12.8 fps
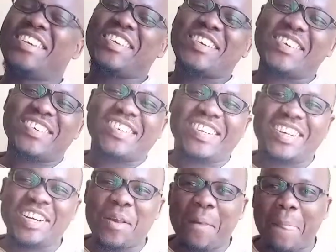Yo.
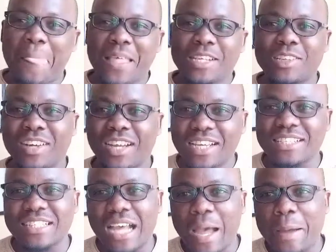So,
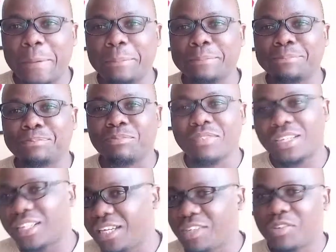guys,
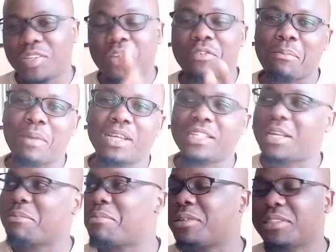anyway, never mind
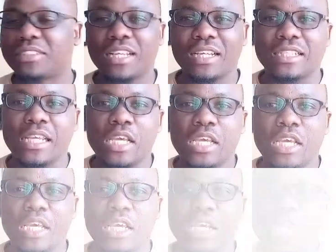about that.
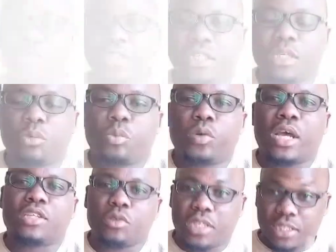And today,
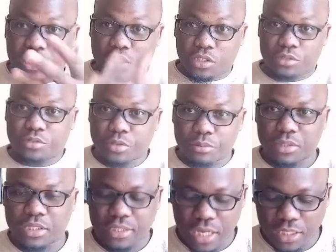as you can tell from
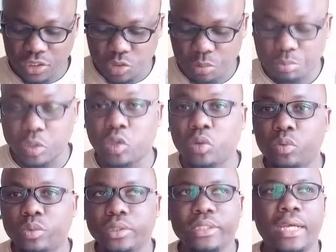the title below,
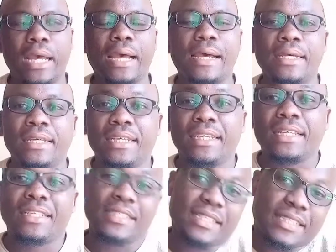we are
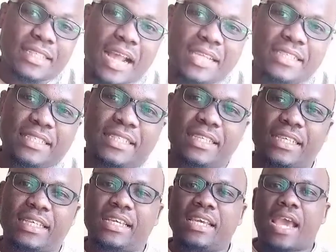
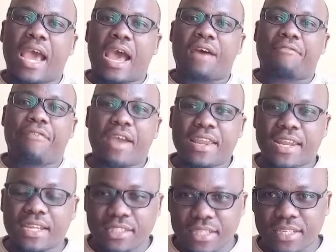discussing
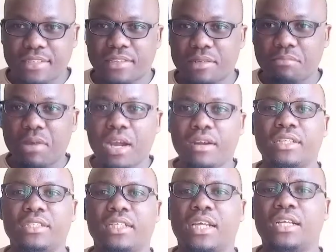finances in
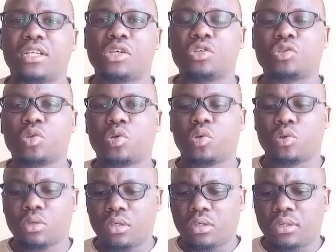marriage, and
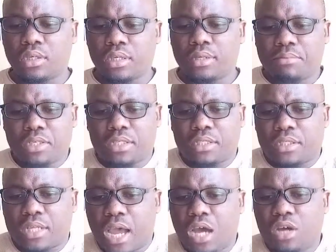also,
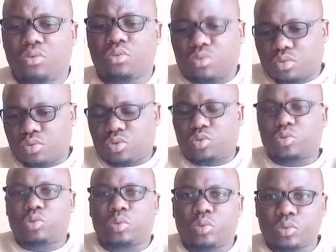how
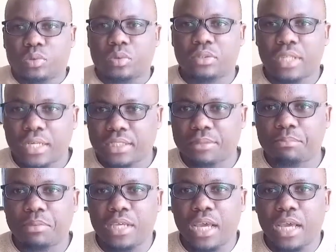should that